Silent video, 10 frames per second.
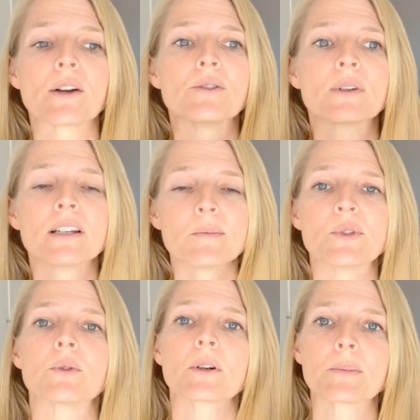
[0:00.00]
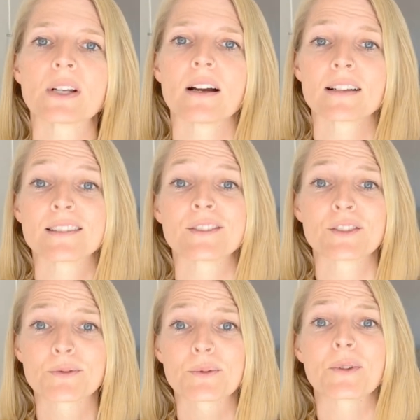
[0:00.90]
You can absorb
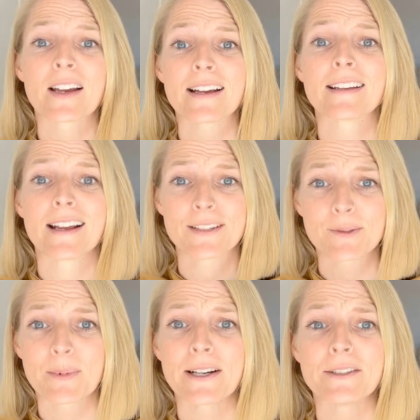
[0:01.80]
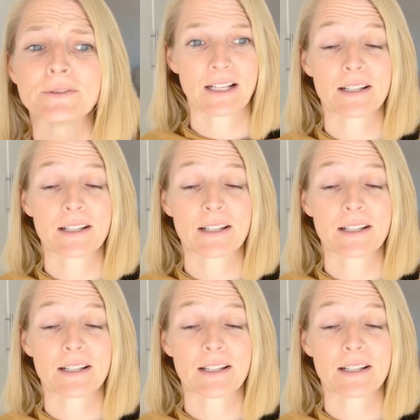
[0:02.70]
toxins through that as well.